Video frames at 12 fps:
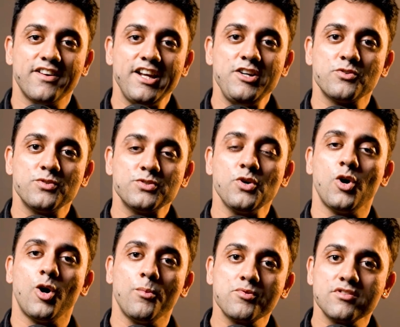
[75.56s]
very true. So
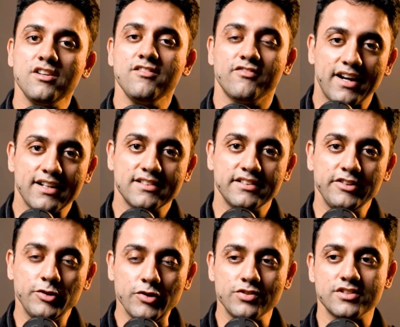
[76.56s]
optional vaccine,
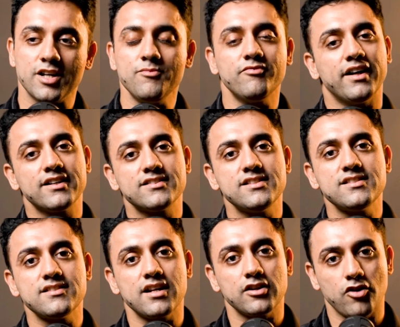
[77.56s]
you know, some
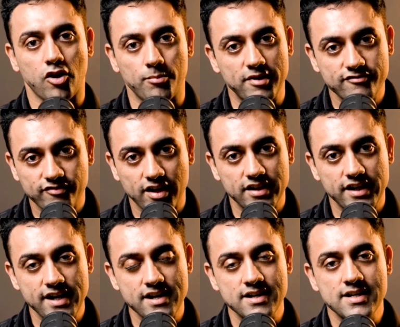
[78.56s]
vaccines are government
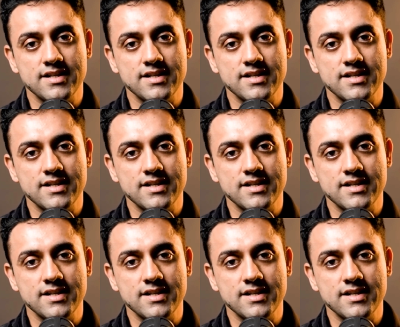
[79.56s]
funded,